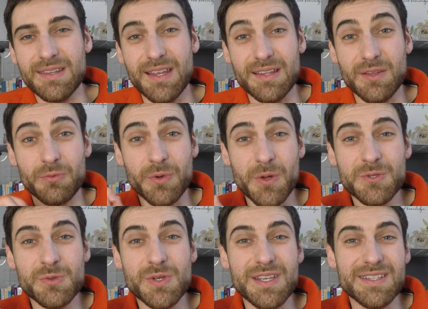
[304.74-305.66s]
that the
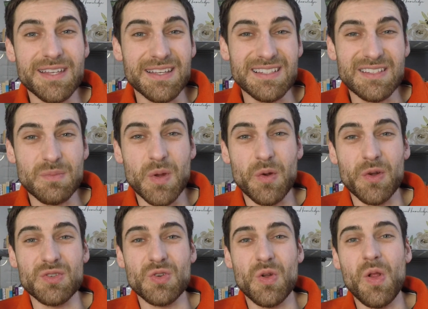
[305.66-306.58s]
Rosary is a
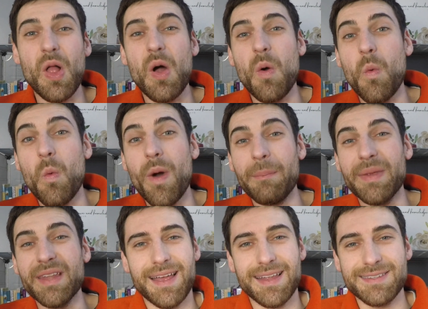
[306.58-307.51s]
spiritual
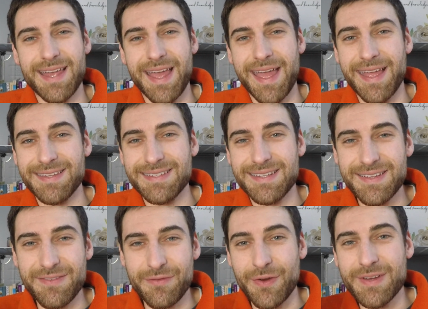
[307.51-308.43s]
weapon. And to end
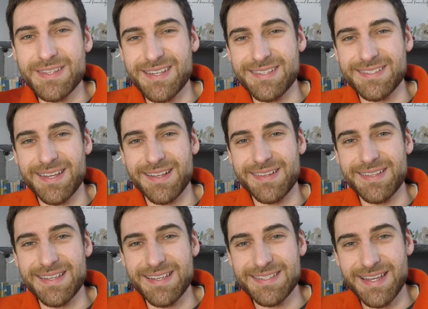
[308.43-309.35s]
very
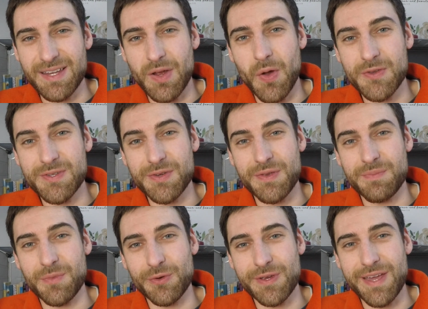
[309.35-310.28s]
succinctly, St. Jose
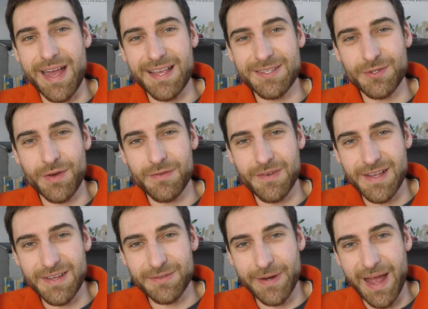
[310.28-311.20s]
Maria
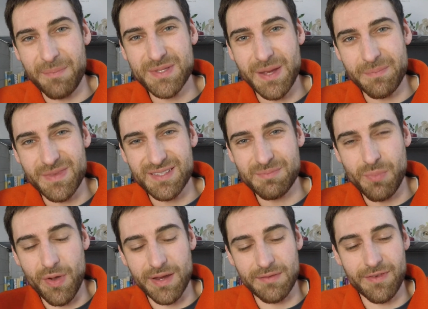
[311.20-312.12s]
Escriva wraps up this
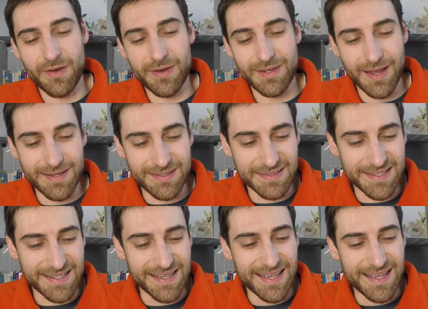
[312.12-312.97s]
point very nicely.